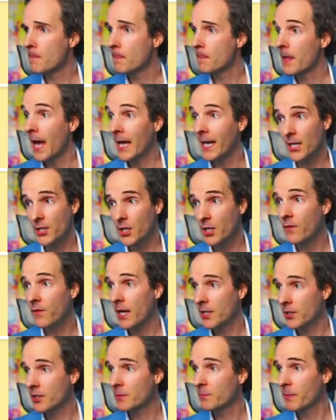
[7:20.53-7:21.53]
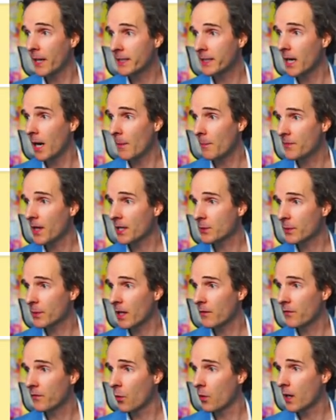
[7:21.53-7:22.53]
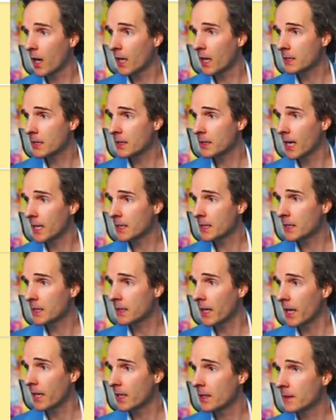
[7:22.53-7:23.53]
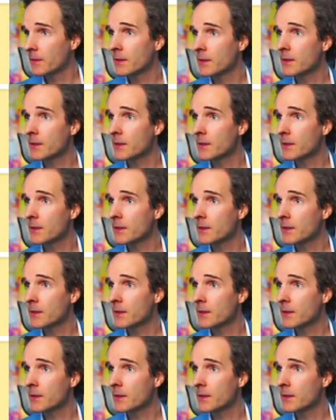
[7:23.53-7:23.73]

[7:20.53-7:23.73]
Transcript: energy inflation has picked up. That's what I forecasted yesterday.